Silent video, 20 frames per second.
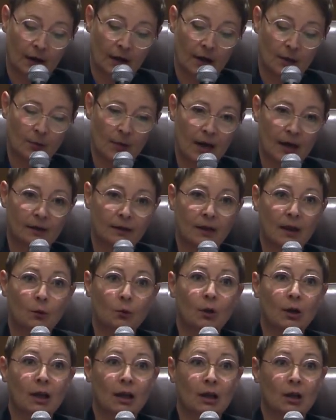And they
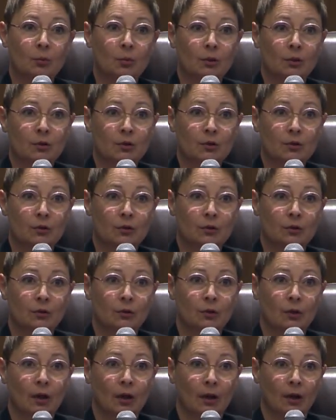were able
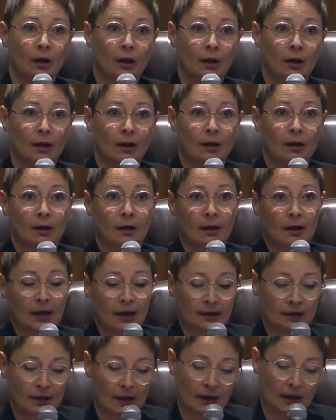to
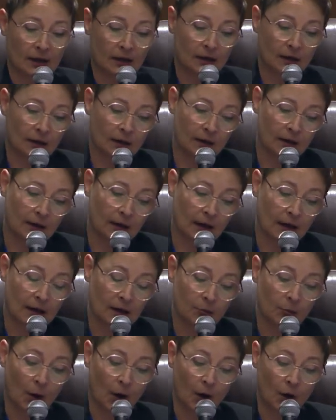get
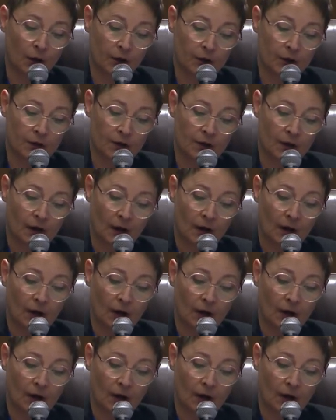a bond